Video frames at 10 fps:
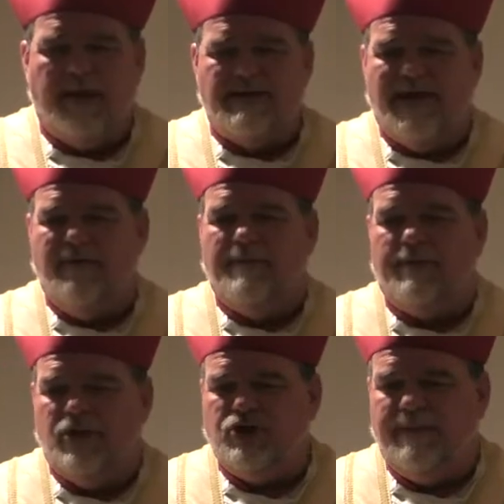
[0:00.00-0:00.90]
is given
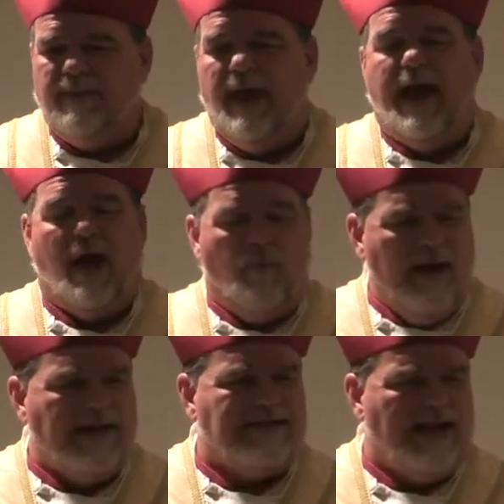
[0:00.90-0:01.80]
permission and
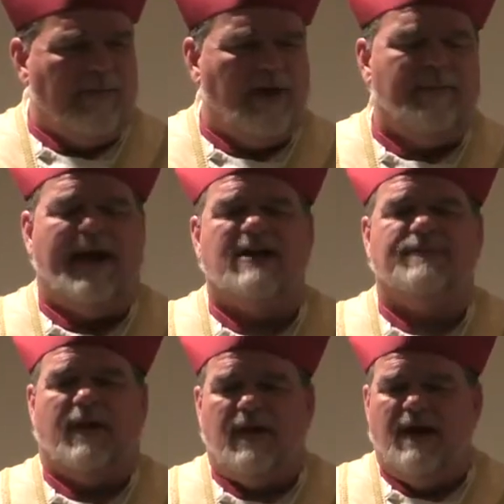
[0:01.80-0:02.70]
we can celebrate Mass
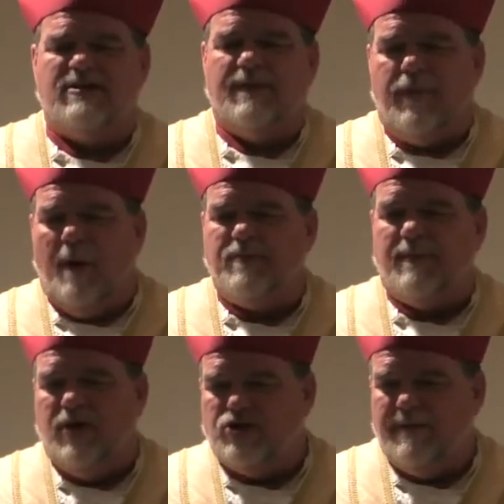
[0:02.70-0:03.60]
because of the Pope's
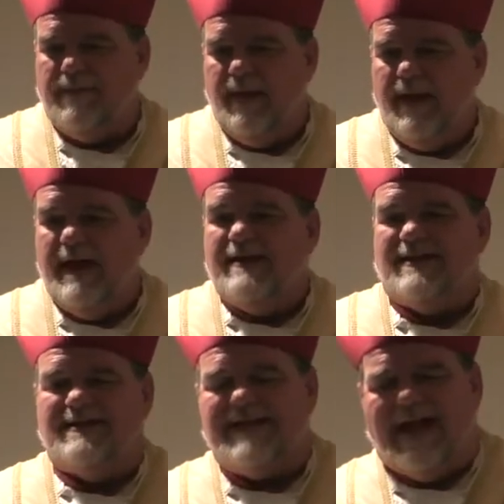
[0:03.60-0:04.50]
permission.
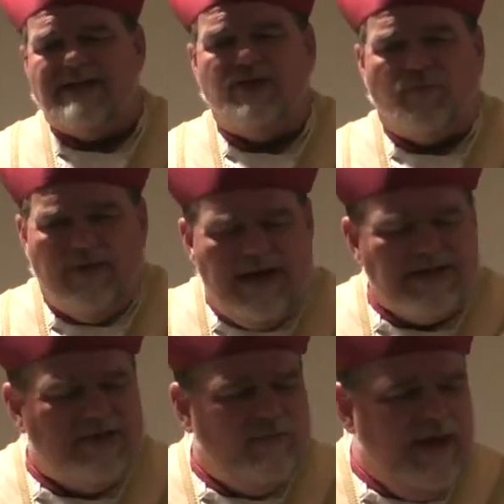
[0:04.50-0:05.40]
Since that's the
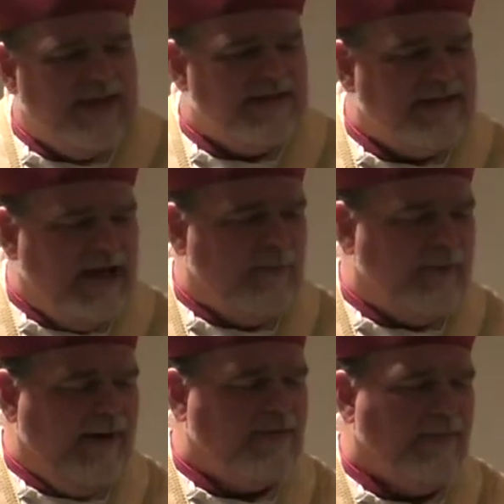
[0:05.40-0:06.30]
reason we can
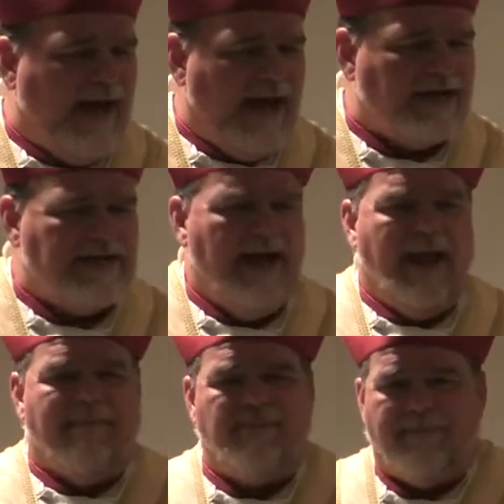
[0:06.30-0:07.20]
celebrate the Mass,
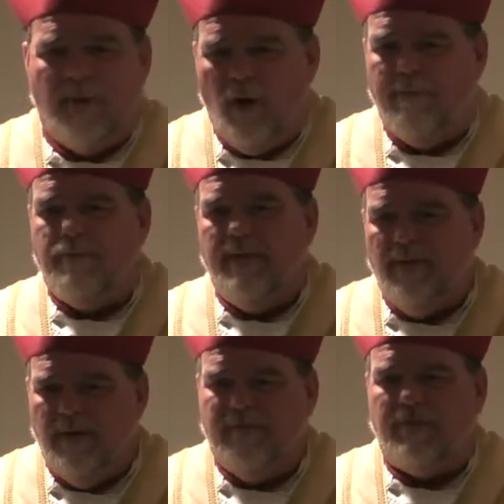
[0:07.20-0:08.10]
if the Pope
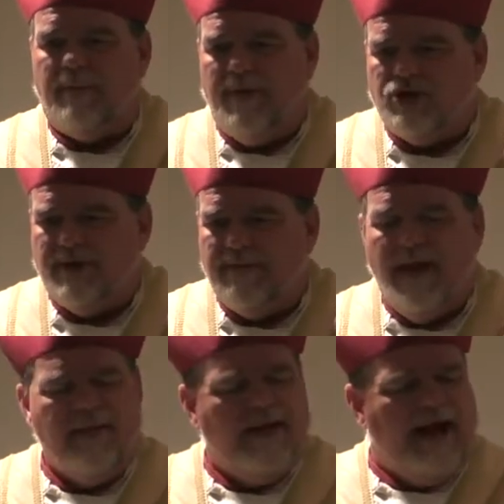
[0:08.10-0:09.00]
removes the permission,
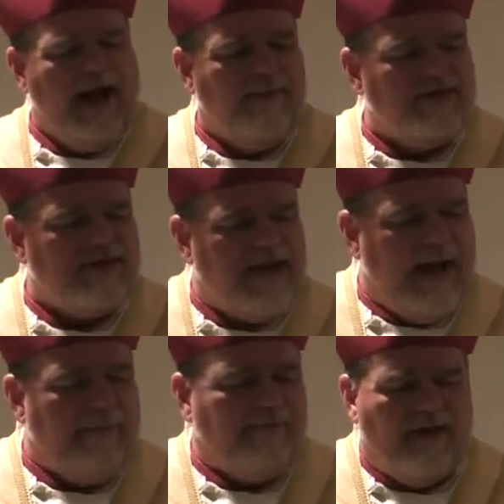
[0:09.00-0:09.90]
then I must
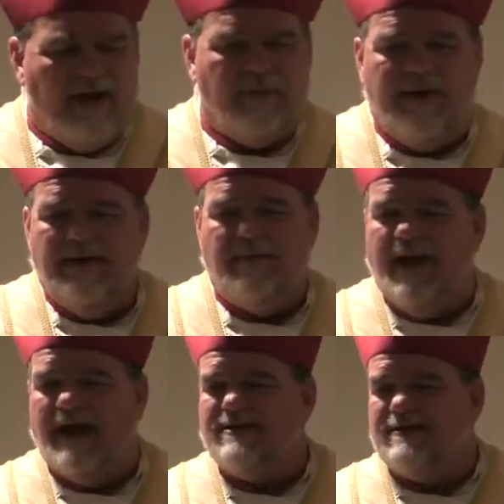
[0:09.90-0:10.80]
stop celebrating the
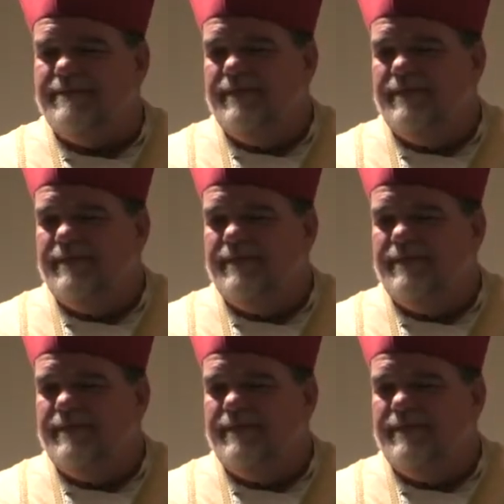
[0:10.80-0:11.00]
Mass.